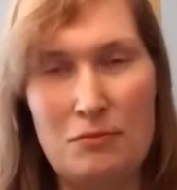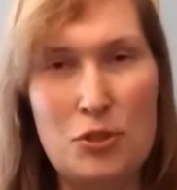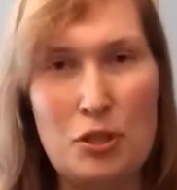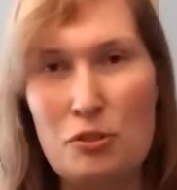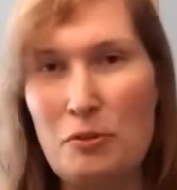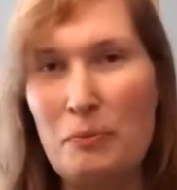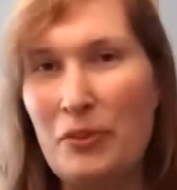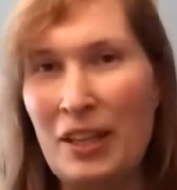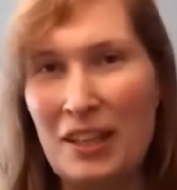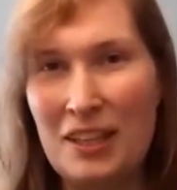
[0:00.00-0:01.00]
does
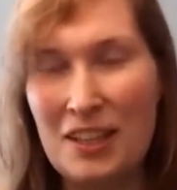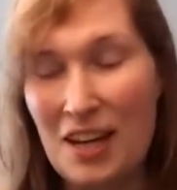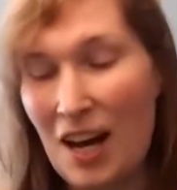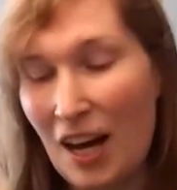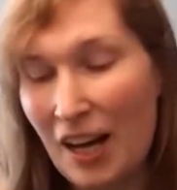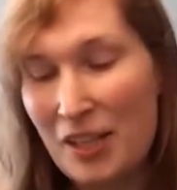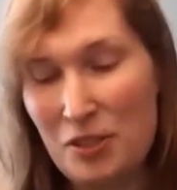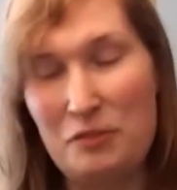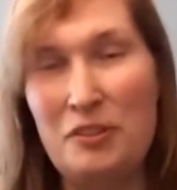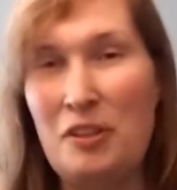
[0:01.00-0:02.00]
something. I
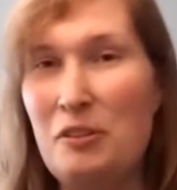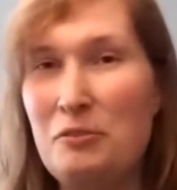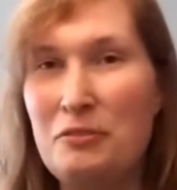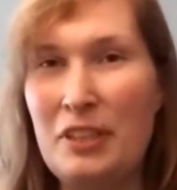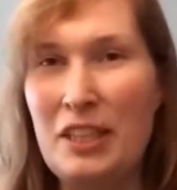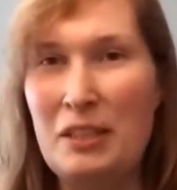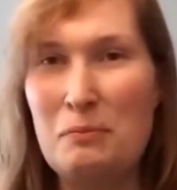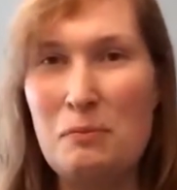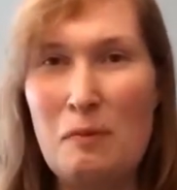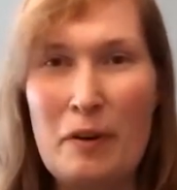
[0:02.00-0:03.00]
don't know really
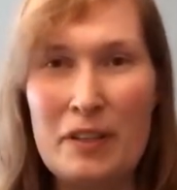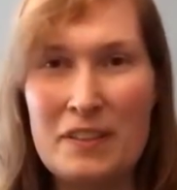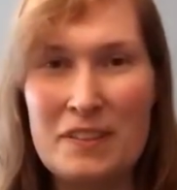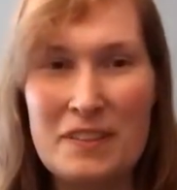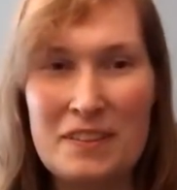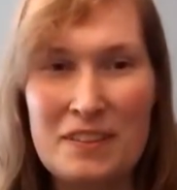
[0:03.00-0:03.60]
what.